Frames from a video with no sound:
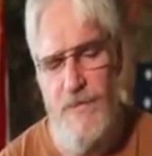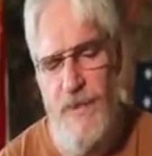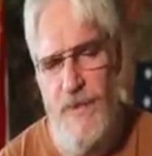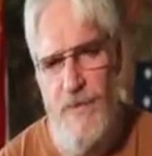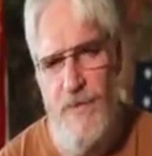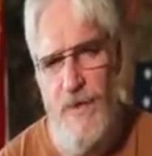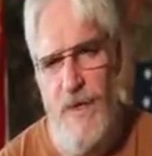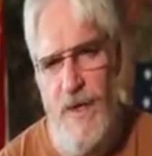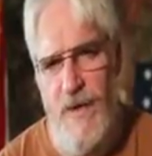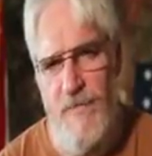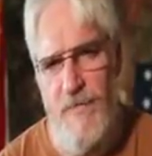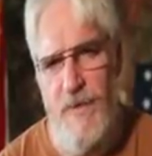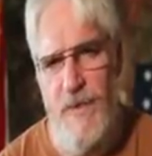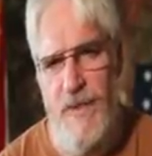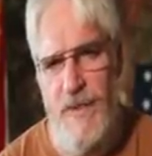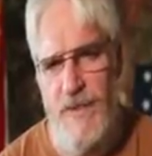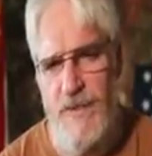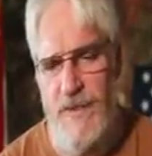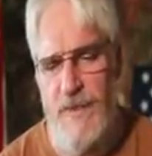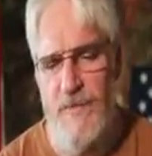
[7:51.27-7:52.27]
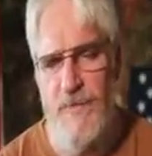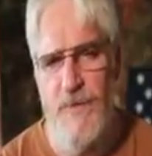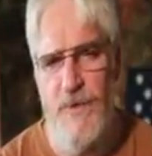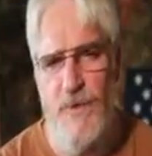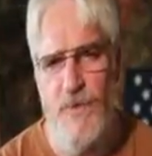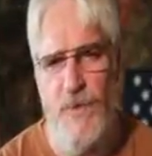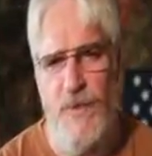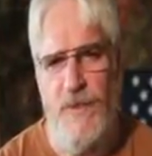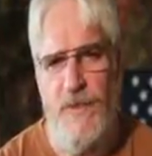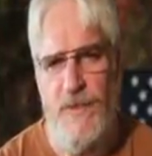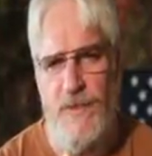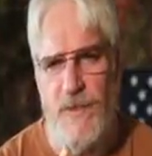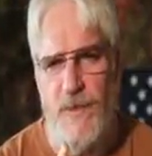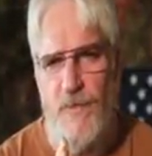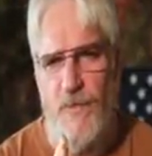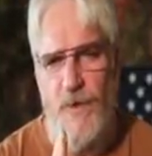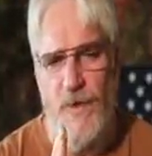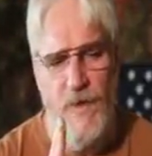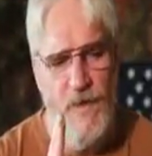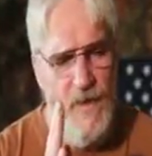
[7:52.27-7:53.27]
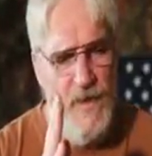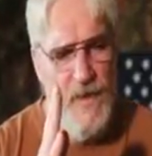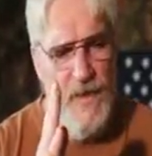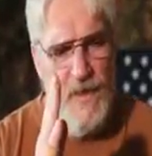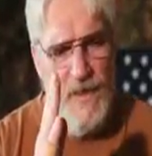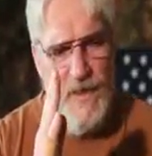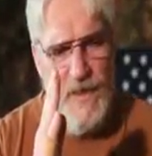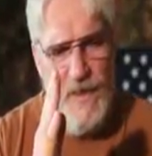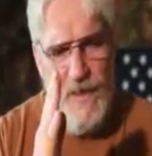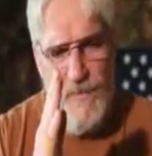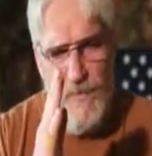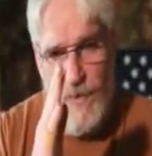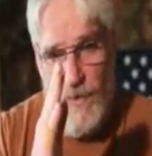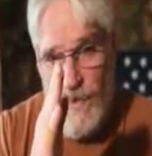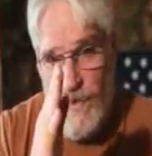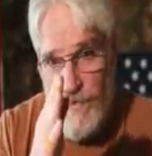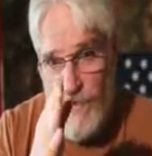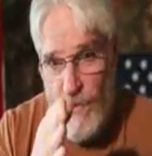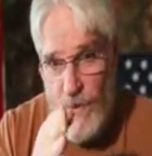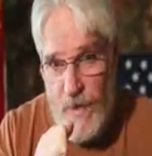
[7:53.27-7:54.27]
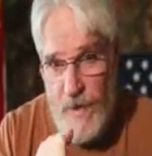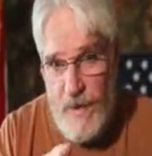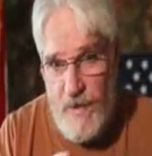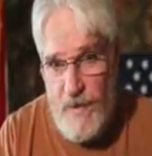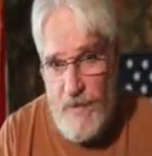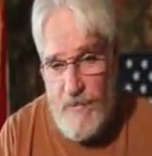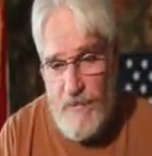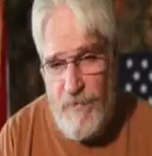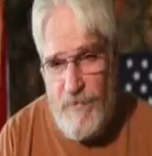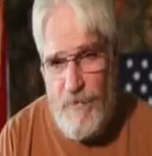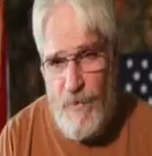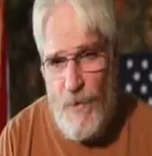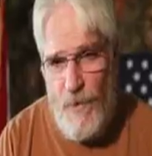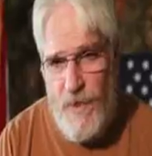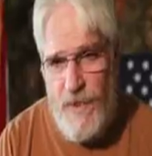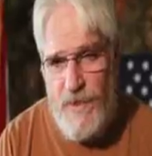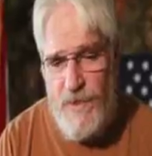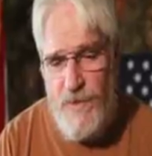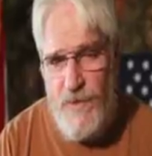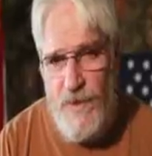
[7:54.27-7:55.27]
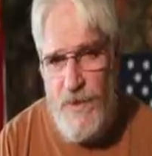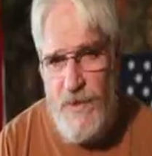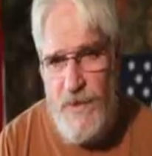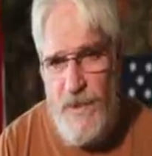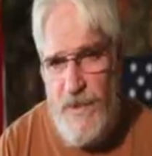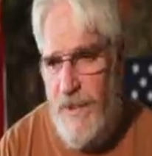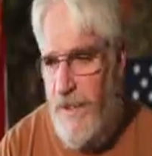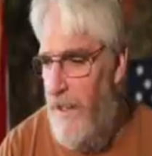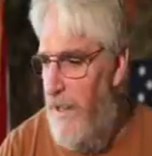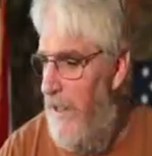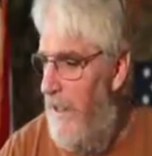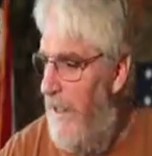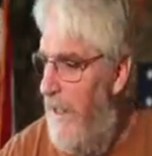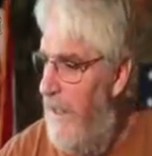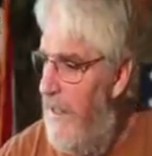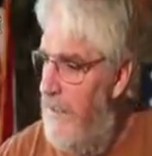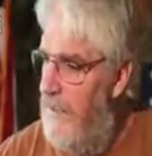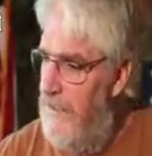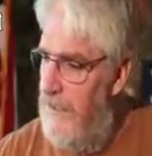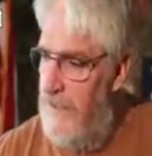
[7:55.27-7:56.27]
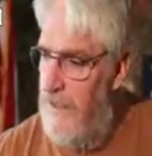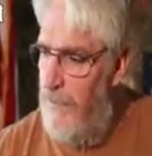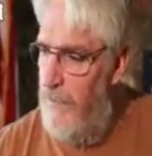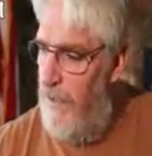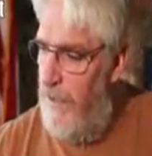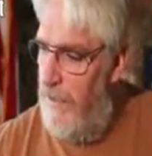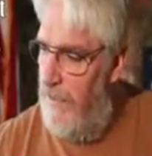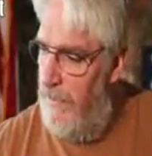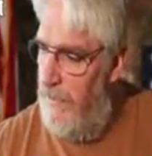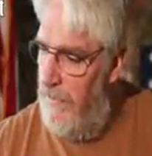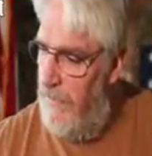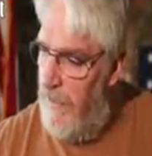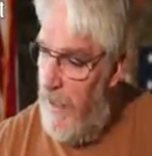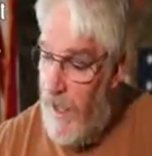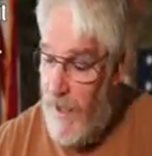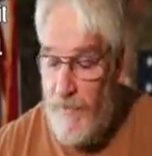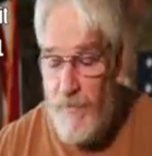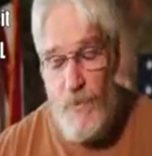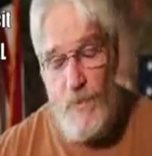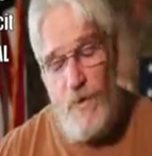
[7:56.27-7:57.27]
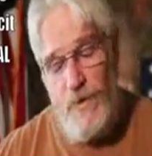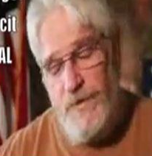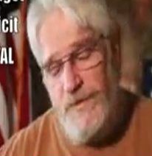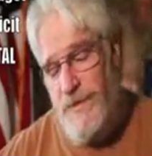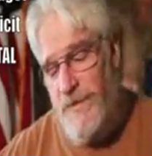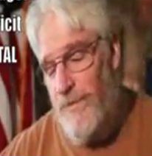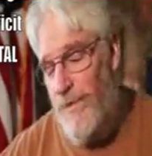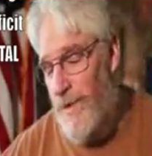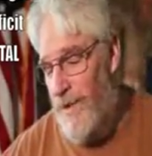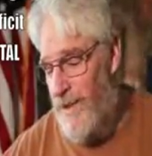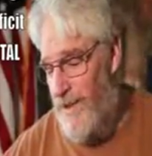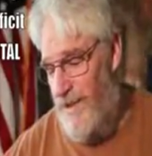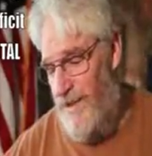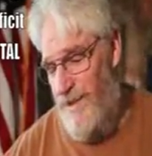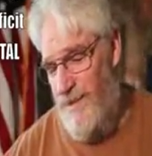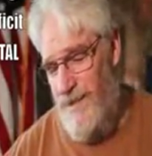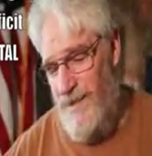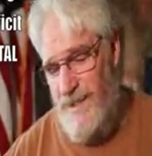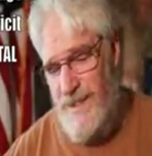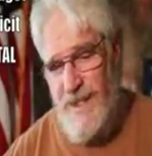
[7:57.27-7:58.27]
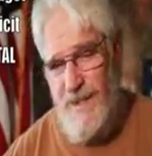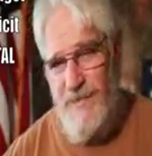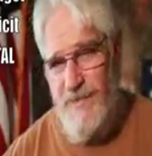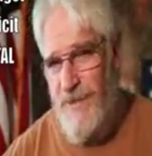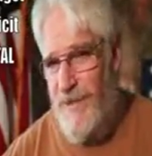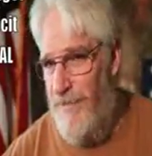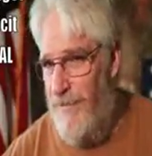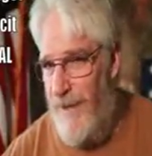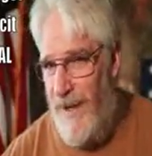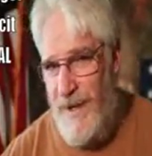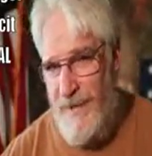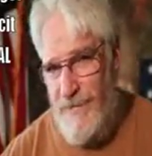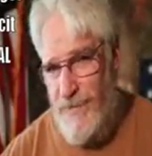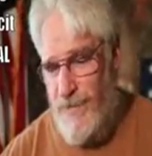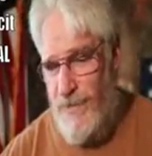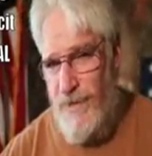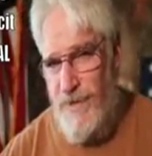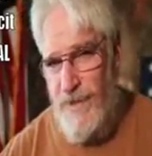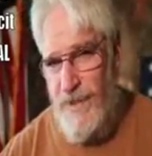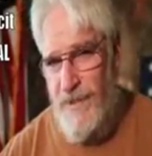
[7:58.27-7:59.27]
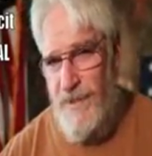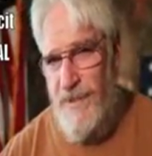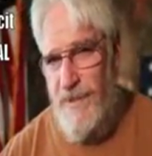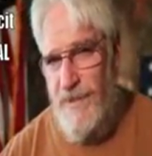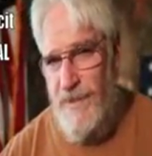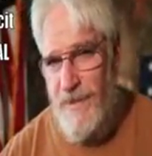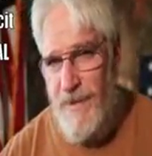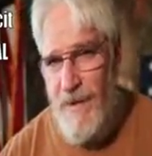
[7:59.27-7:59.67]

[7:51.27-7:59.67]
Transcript: federal government is in between somewhere in the neighborhood of $140 trillion and somewhere upwards of $175 trillion.